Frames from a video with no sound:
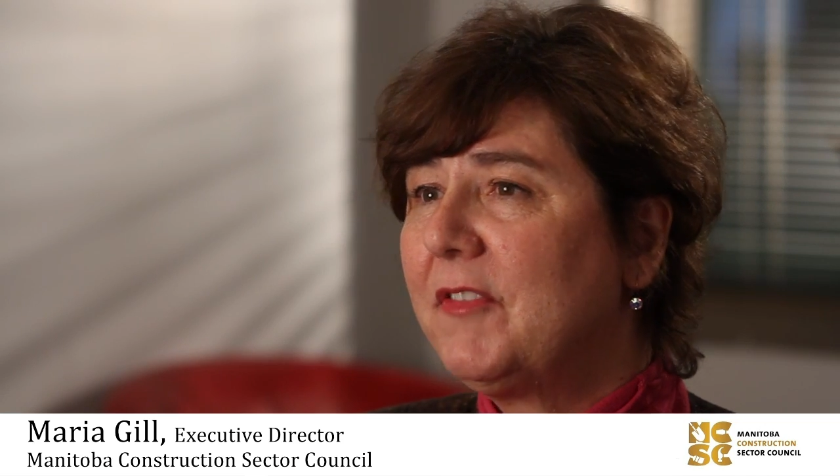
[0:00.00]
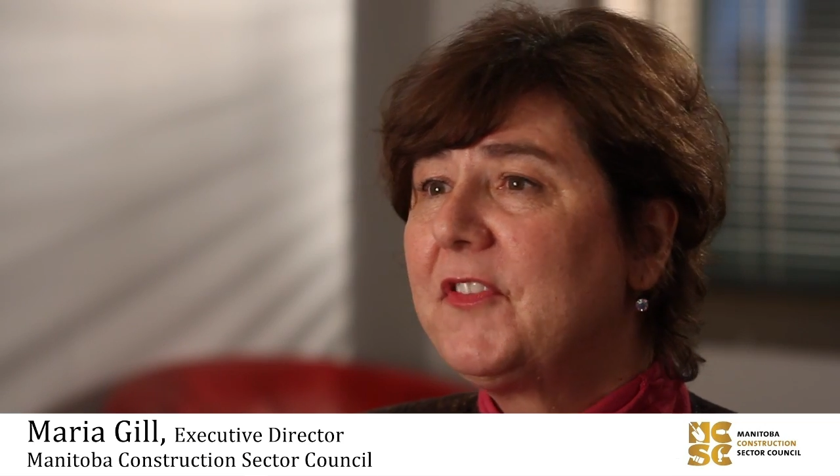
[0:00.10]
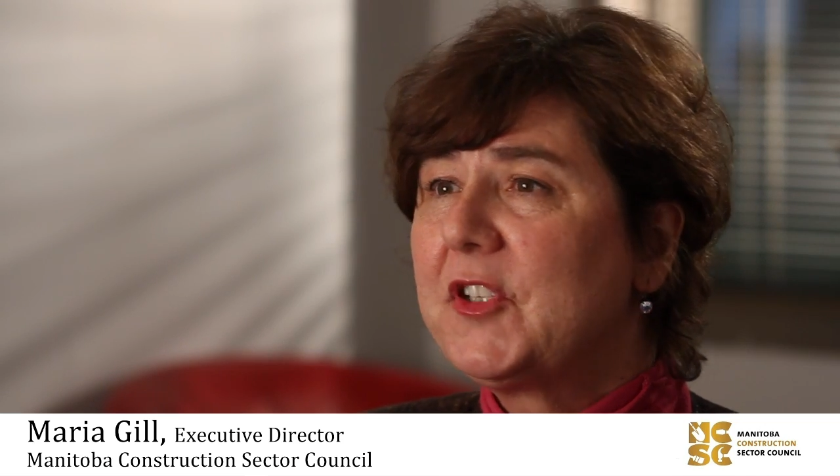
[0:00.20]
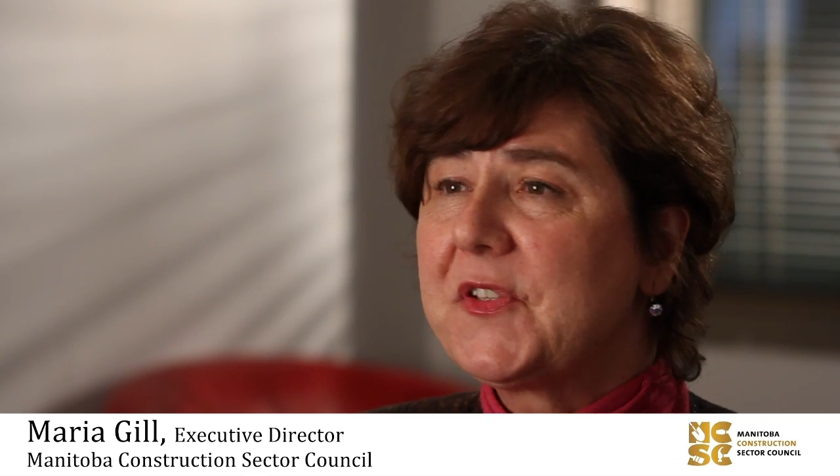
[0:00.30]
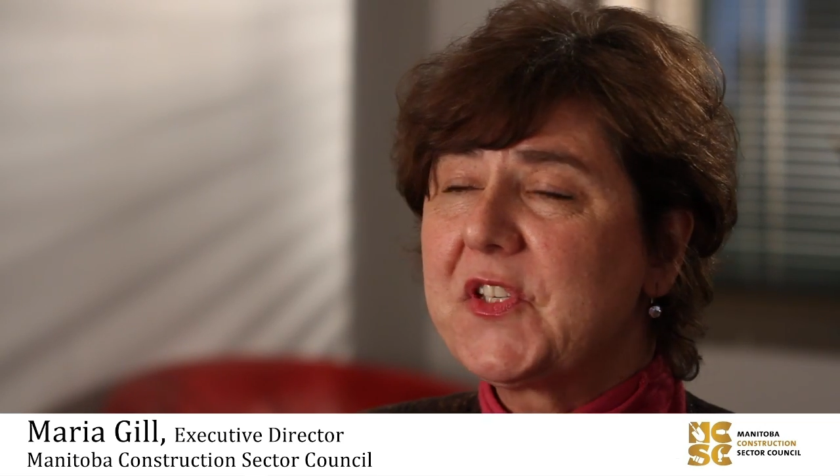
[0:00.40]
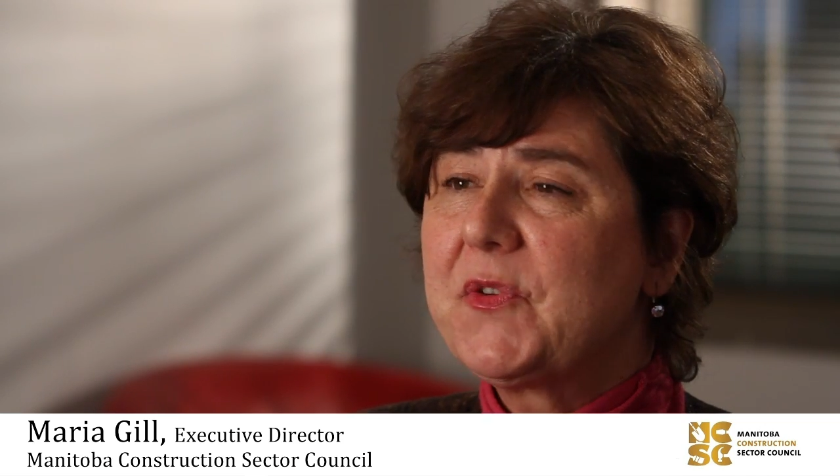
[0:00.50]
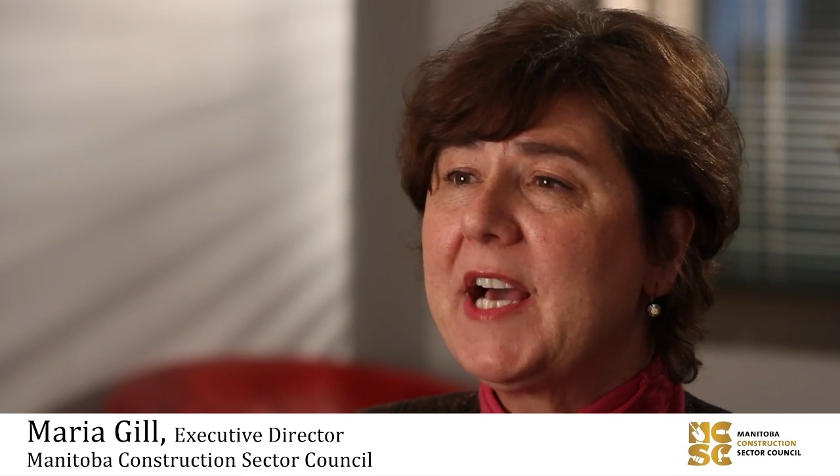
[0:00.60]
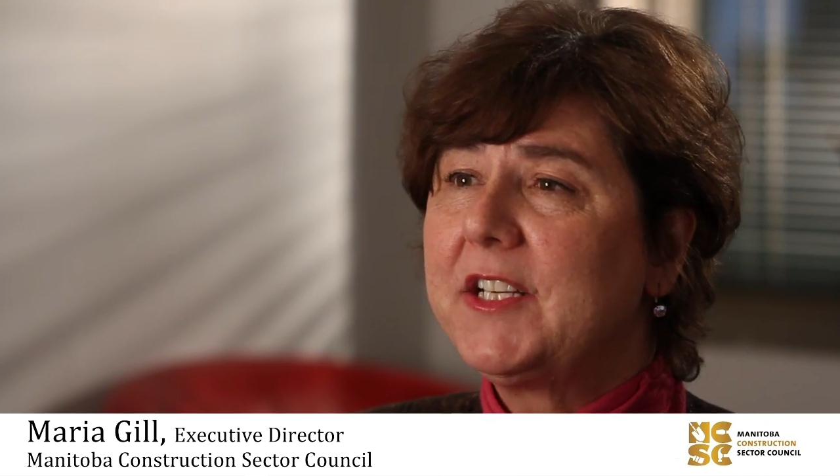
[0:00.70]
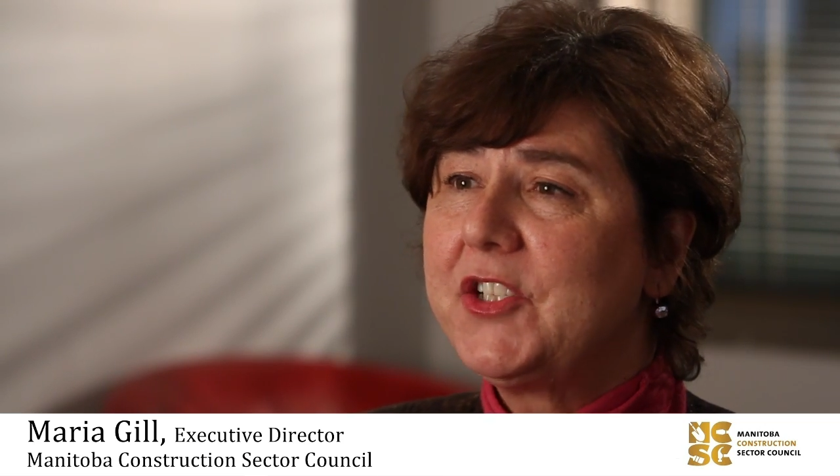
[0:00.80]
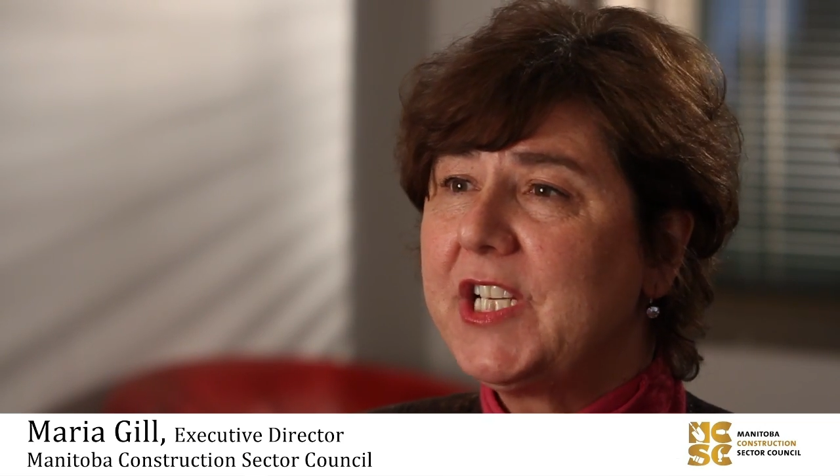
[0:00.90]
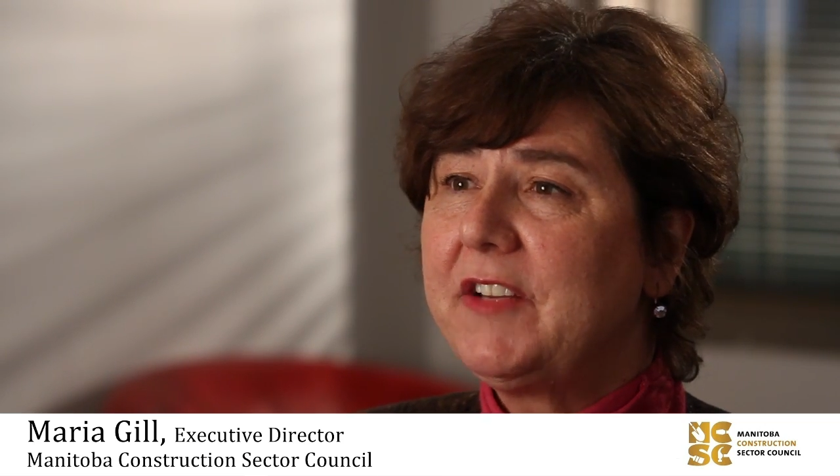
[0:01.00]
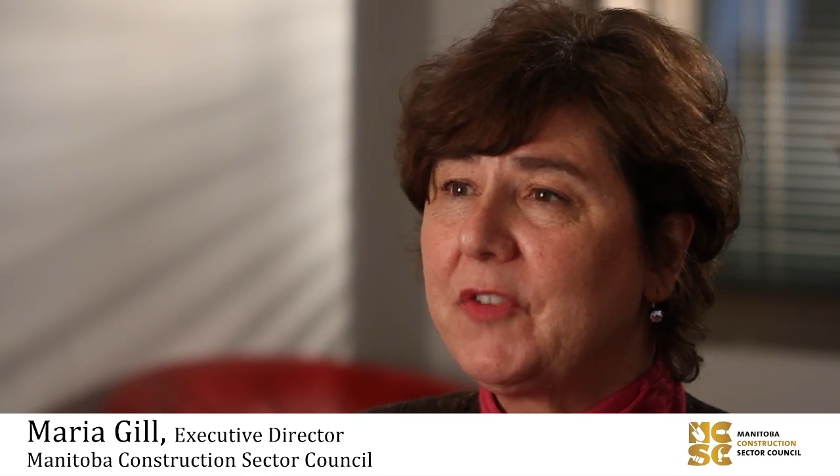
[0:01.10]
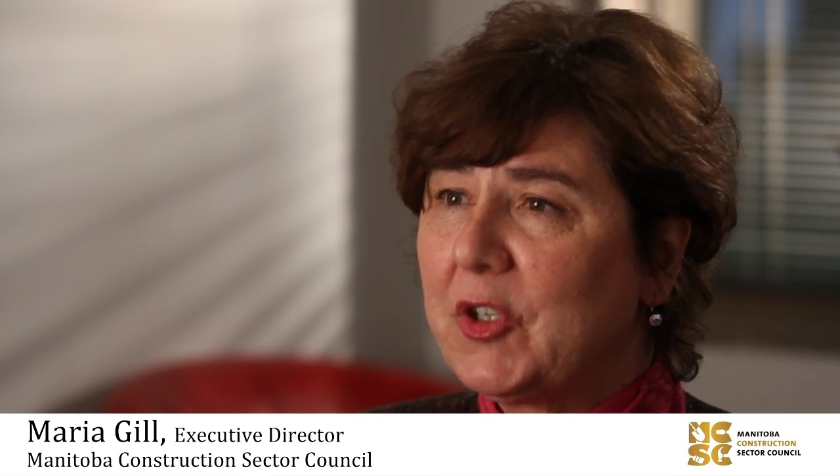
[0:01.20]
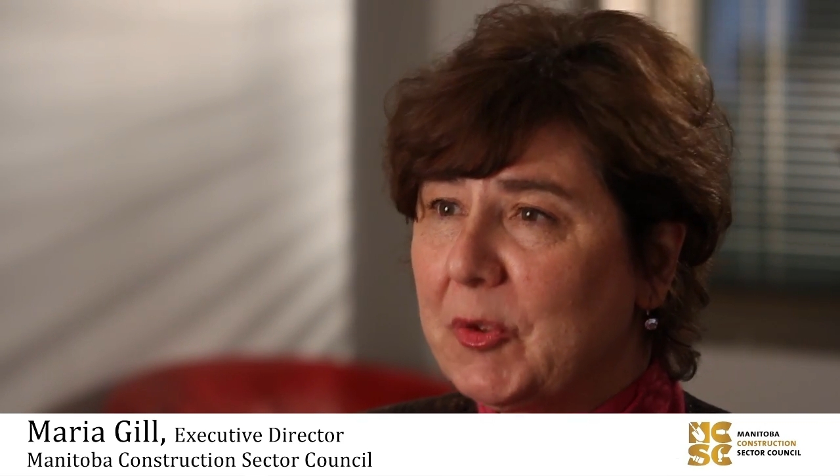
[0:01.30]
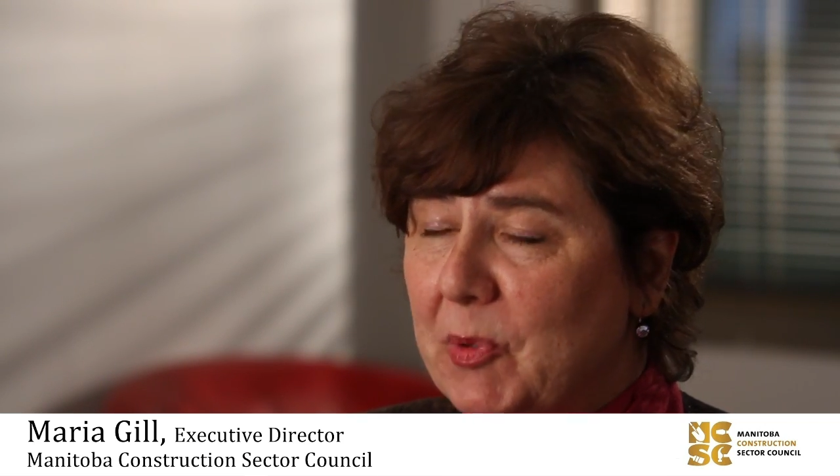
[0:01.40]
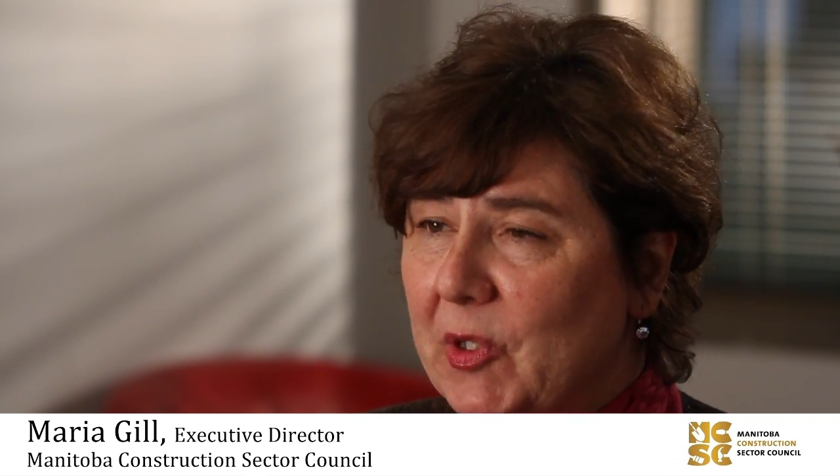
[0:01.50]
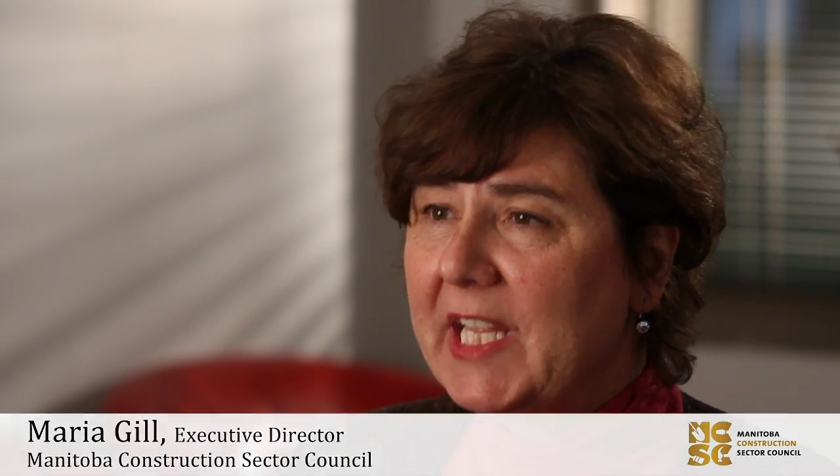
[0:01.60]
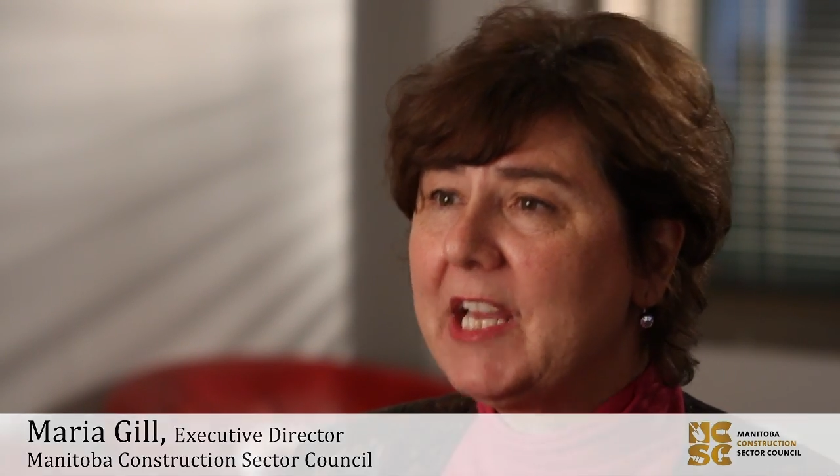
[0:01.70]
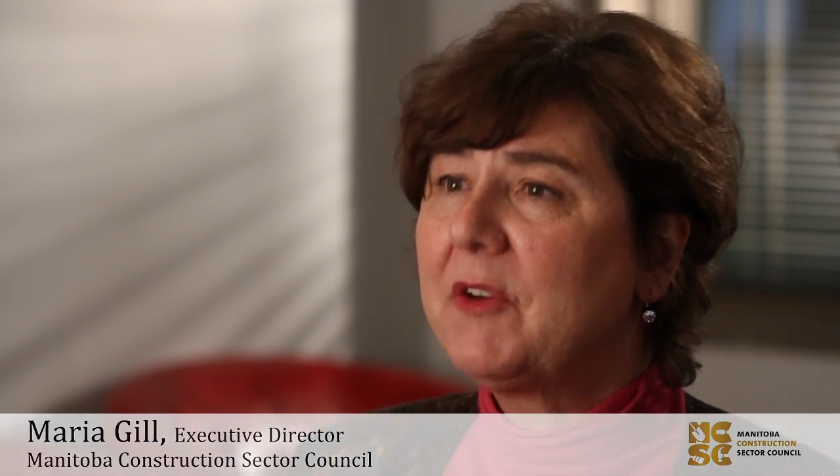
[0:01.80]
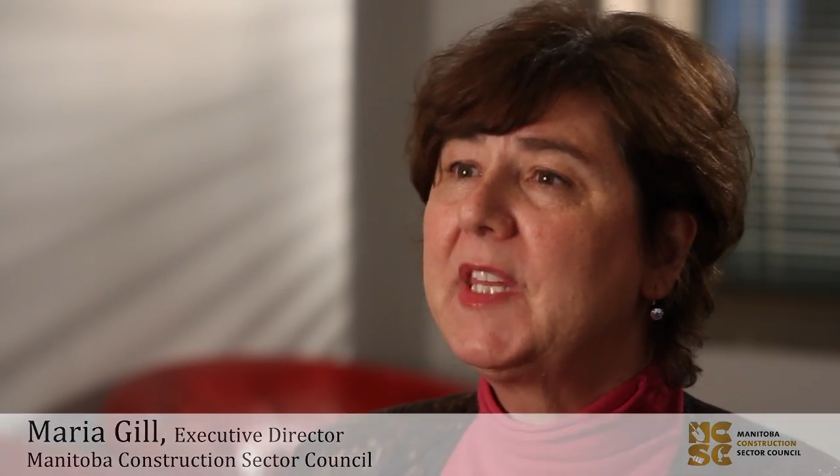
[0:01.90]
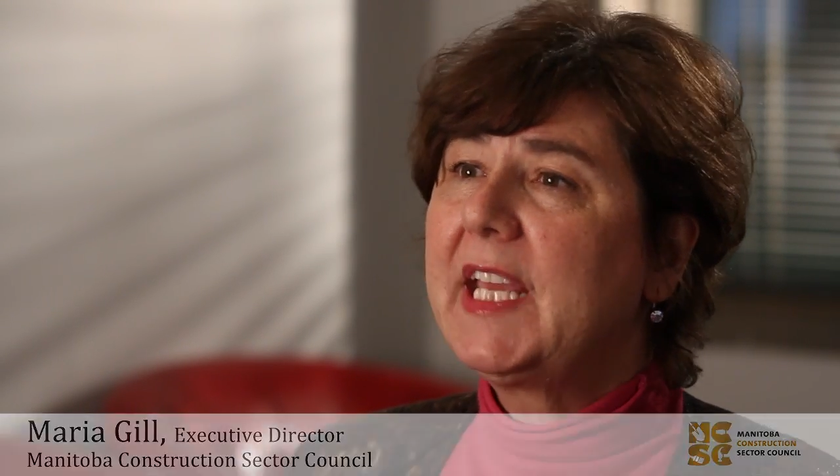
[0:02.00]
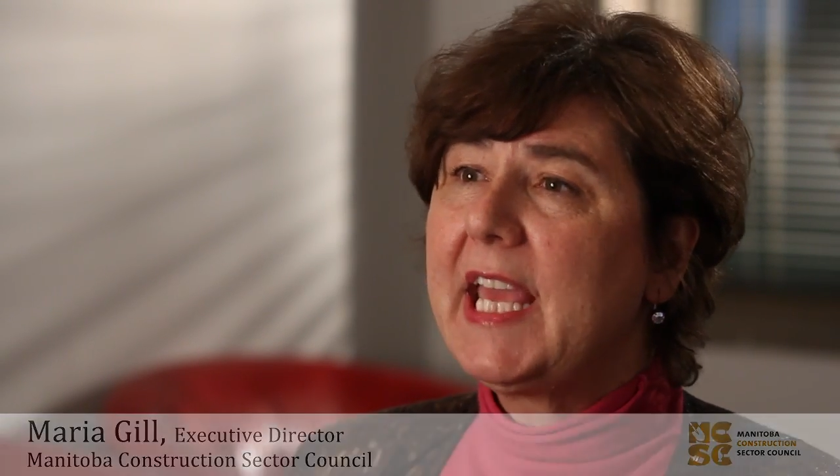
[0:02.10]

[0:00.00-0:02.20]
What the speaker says: first strategy for putting out the